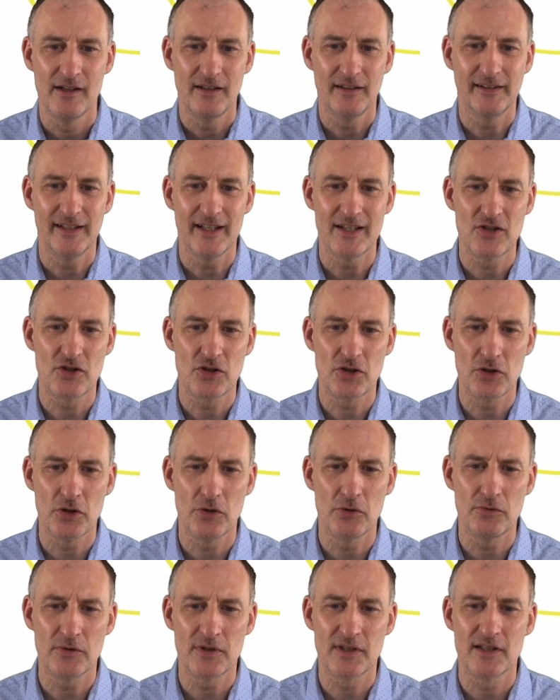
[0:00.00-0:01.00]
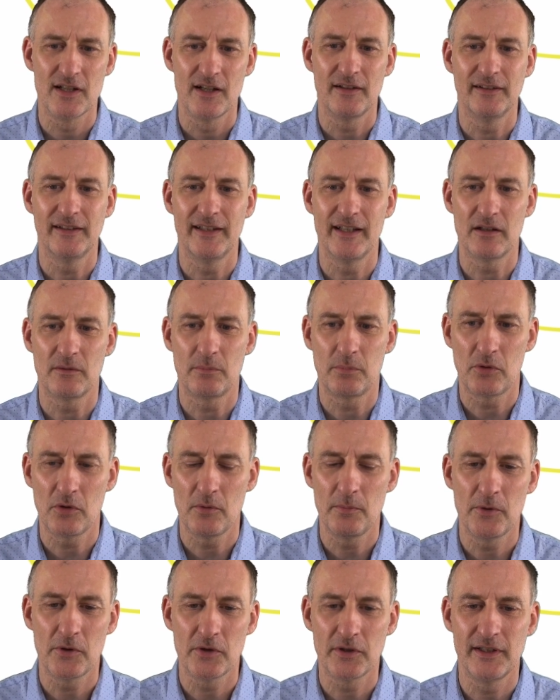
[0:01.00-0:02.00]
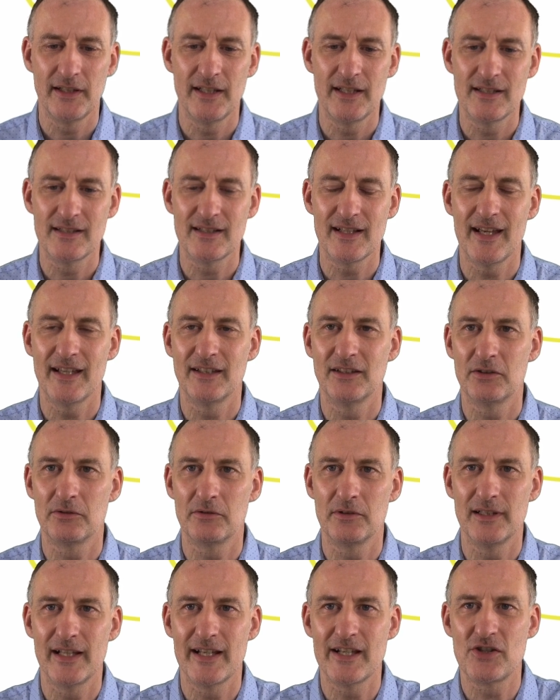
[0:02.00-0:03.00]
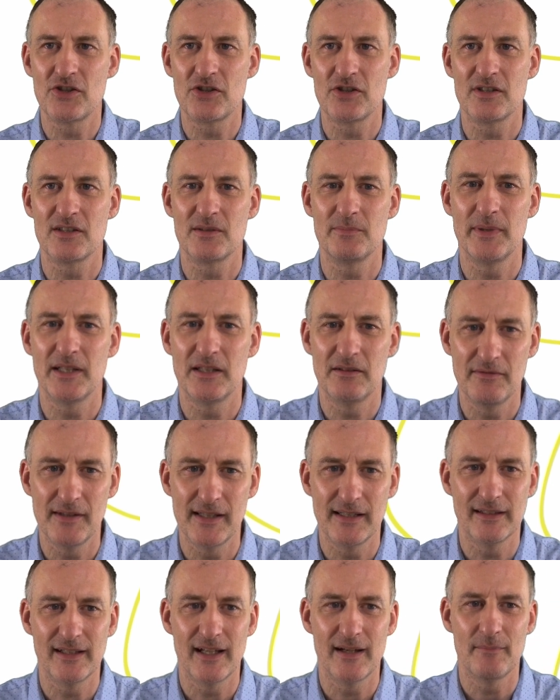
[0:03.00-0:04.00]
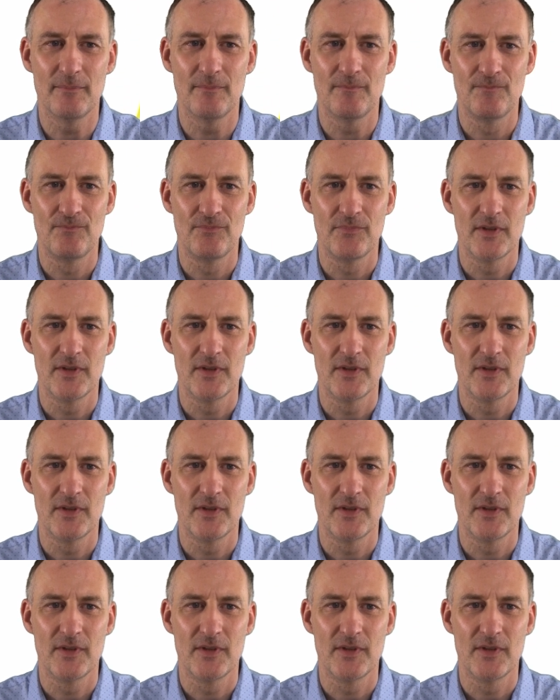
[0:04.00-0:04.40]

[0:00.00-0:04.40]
that shows their properties and the relations between them.